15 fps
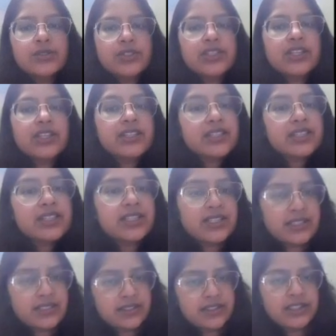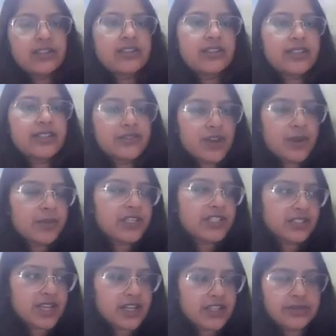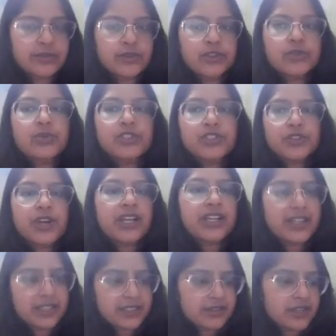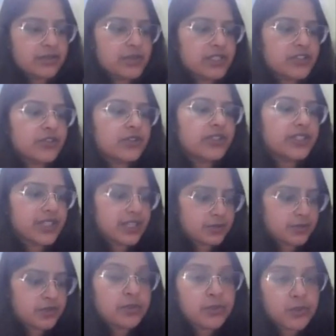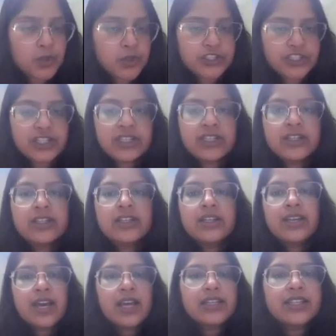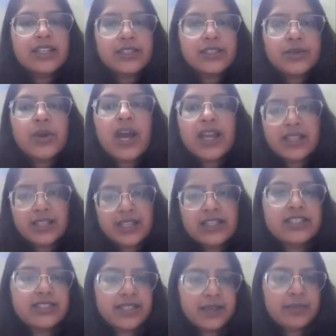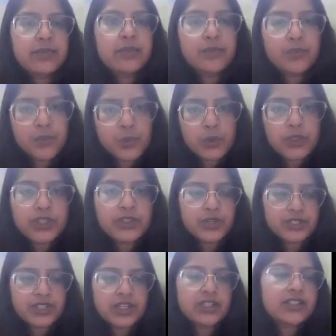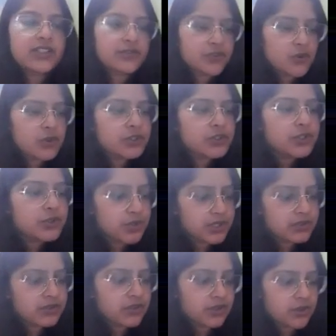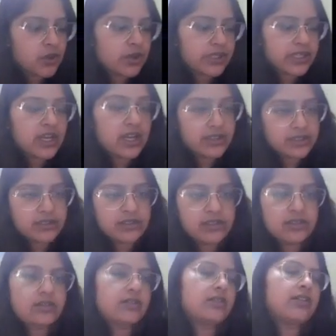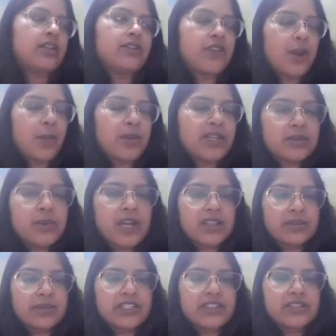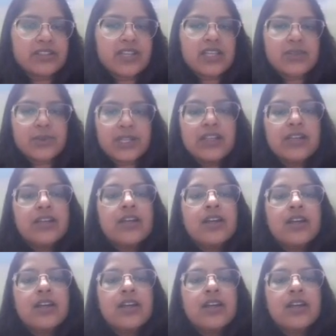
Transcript: So these are three critical environmental attributes which you identify based on the type of the project, and then you highlight them more in your studies. Of course, you do it for all the other environmental parameters as well,